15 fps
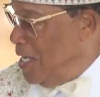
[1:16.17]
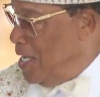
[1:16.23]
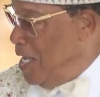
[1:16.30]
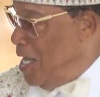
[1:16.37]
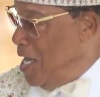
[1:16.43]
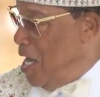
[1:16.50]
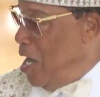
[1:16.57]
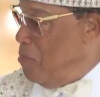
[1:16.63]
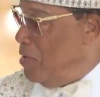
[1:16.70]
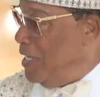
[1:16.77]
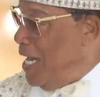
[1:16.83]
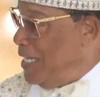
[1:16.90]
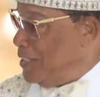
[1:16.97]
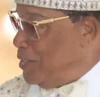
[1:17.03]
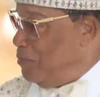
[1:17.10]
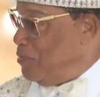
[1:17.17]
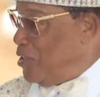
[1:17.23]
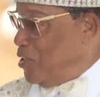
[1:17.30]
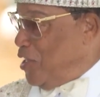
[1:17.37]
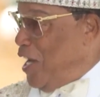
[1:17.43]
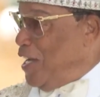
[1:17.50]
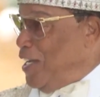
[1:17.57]
I mean, that's some
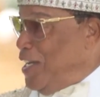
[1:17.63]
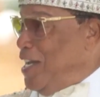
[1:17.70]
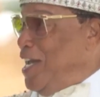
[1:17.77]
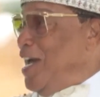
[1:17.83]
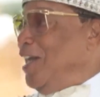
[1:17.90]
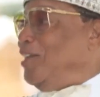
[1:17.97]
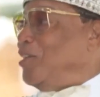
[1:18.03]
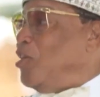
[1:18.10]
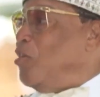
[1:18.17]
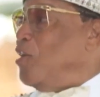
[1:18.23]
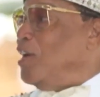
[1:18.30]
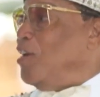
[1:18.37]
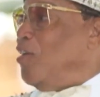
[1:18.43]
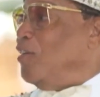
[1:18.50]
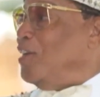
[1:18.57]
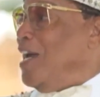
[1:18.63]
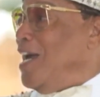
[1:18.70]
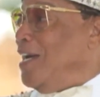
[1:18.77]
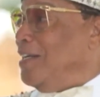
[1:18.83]
shaky hell going on there.